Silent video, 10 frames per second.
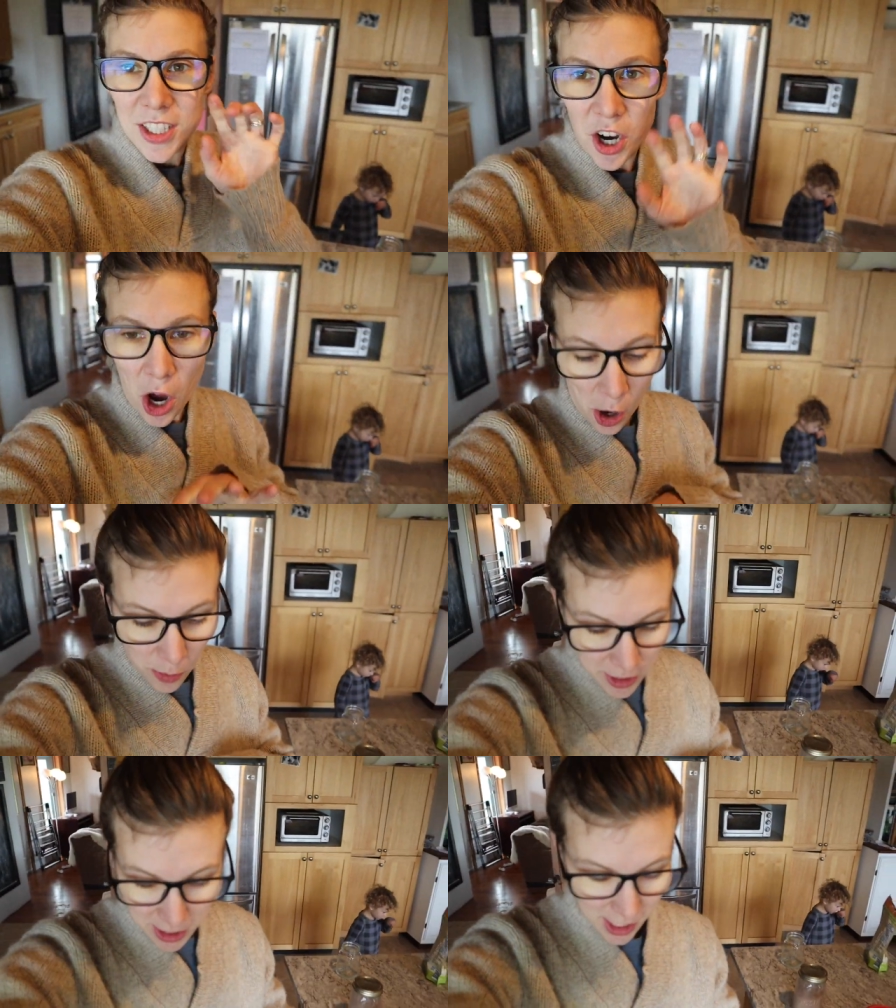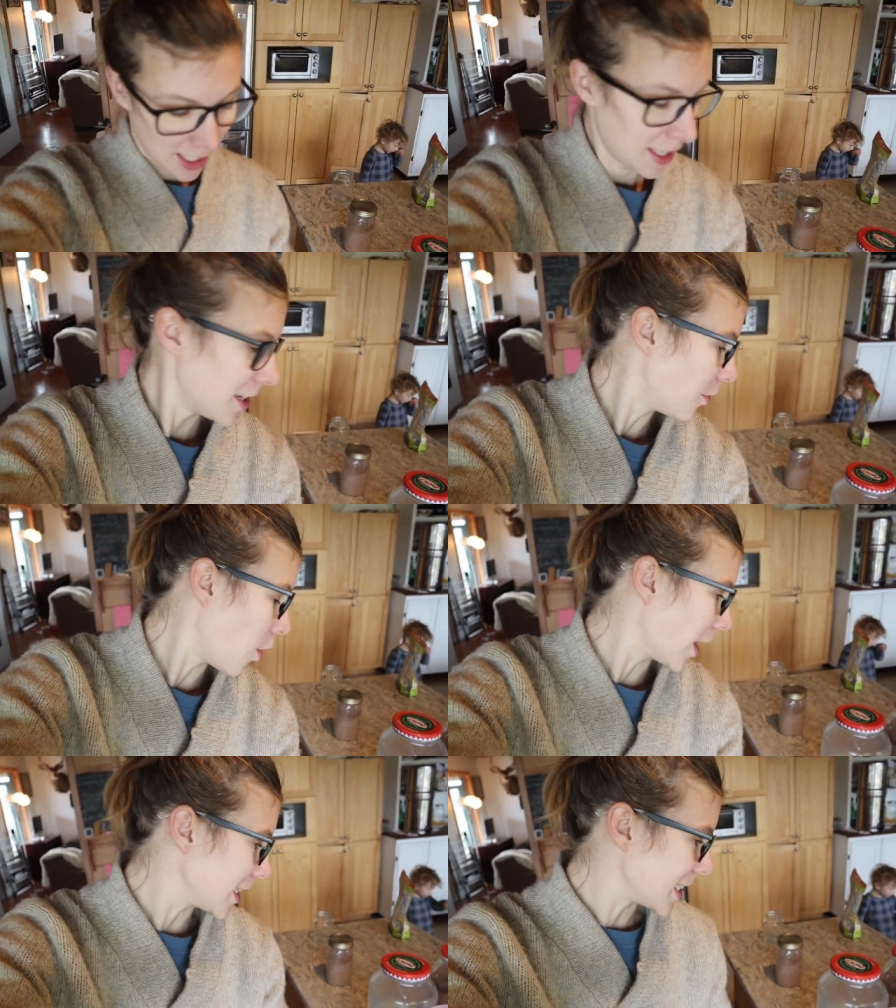are always
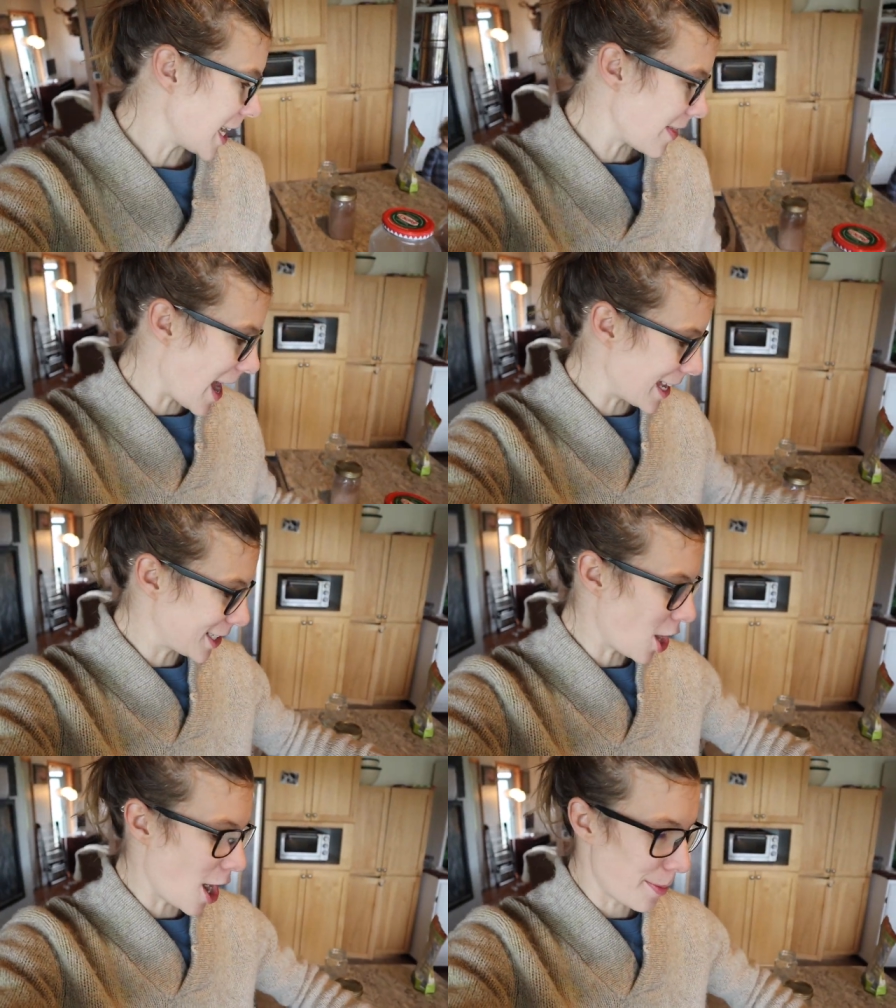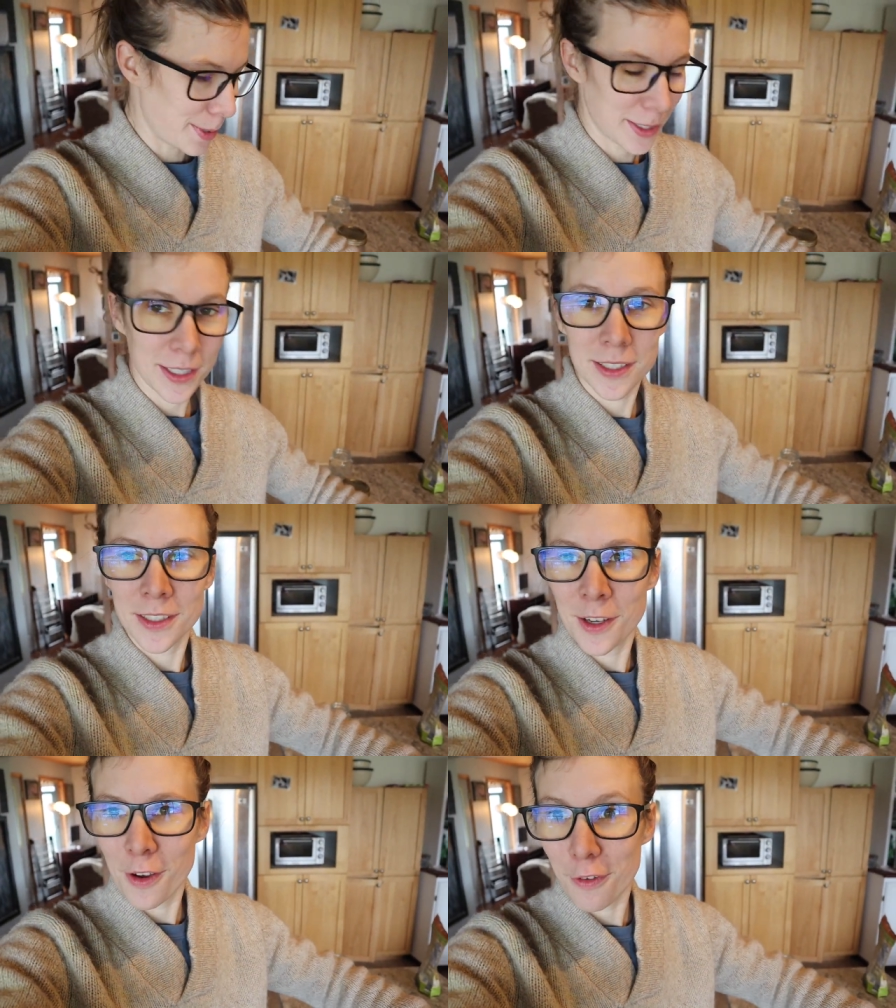wanting to get that top
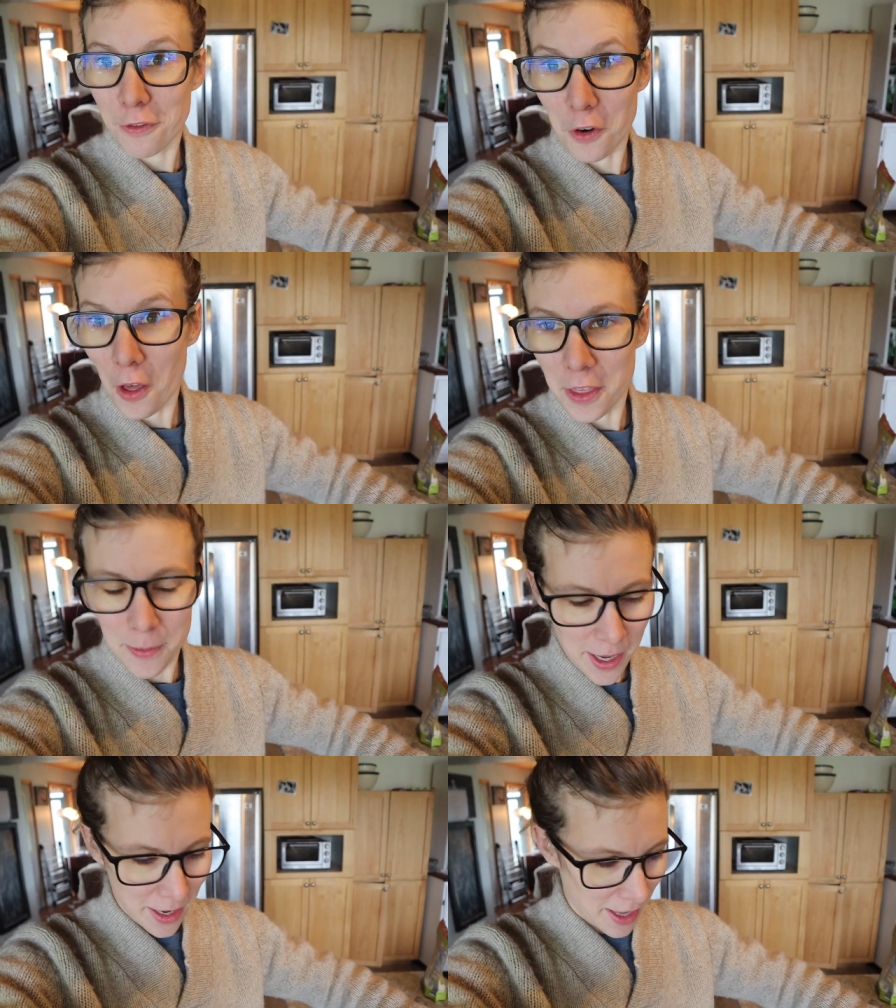frothy bit